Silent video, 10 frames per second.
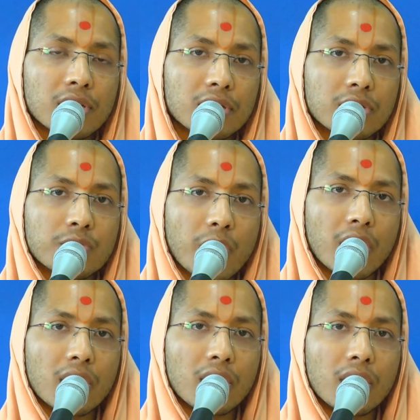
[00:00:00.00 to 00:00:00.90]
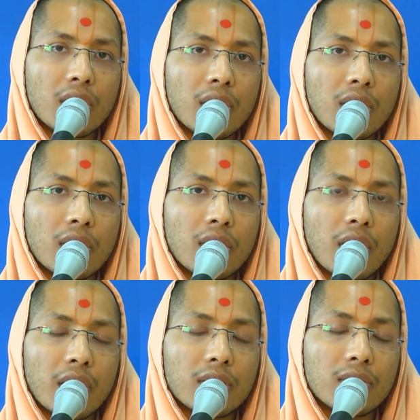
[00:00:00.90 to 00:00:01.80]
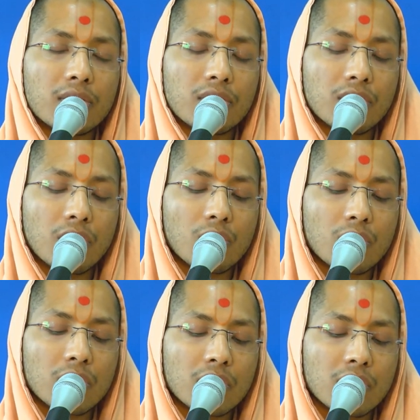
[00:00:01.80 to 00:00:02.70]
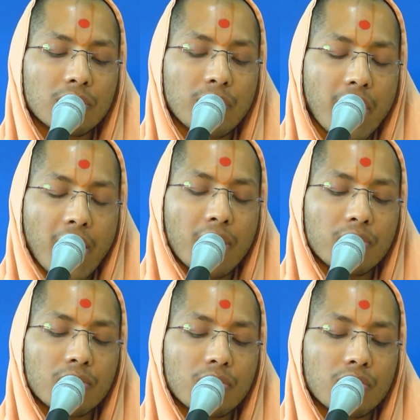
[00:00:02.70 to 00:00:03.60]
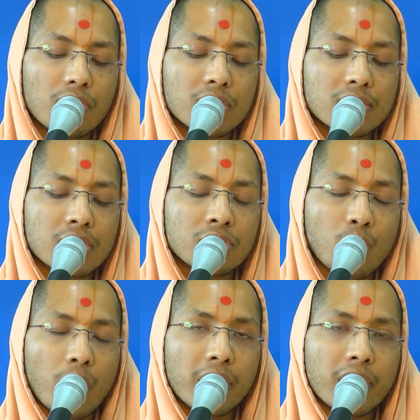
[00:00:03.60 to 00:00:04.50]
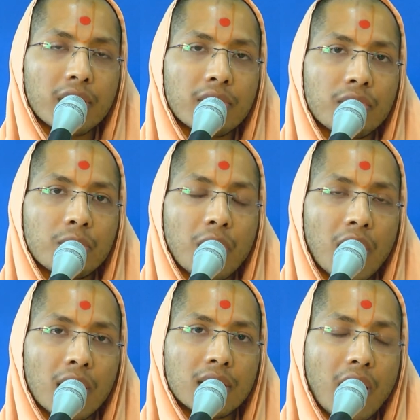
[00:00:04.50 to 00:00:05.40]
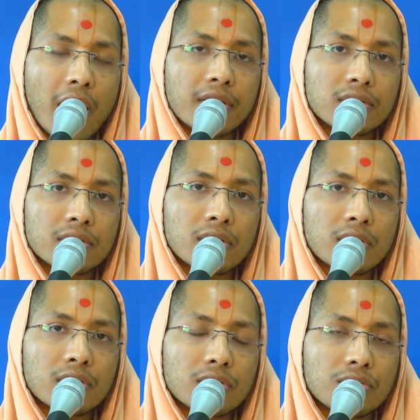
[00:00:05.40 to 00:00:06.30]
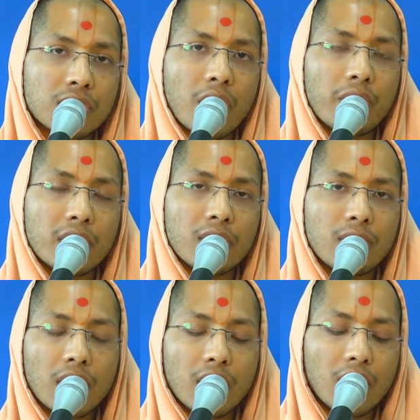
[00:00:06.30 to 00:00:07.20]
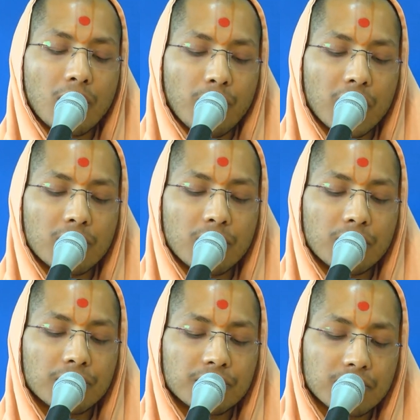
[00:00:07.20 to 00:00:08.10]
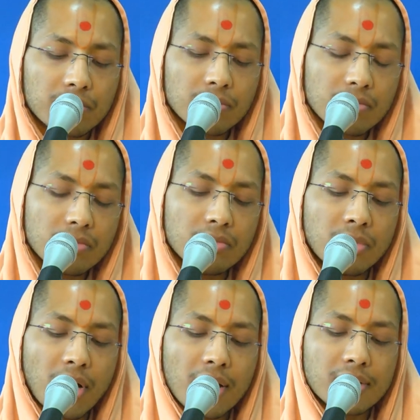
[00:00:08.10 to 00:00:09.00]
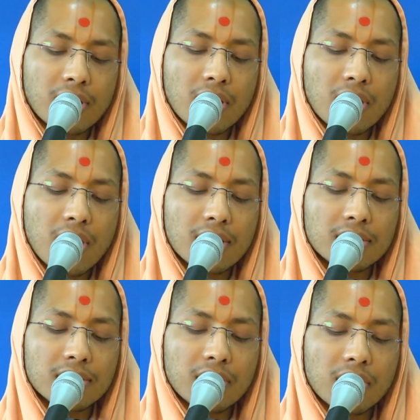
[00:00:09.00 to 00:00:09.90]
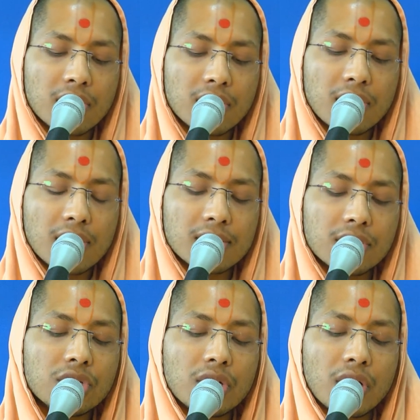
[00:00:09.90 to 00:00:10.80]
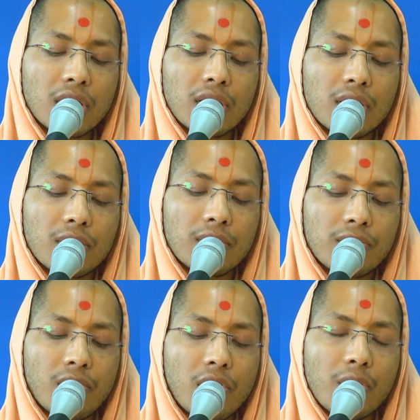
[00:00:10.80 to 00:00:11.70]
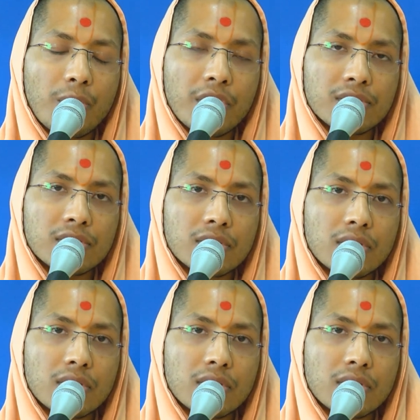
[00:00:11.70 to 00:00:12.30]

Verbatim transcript: in this way. And no one behave in such a way that even Maharaj likes to stay with him. But Maharaj say he has intense yearning for liberation.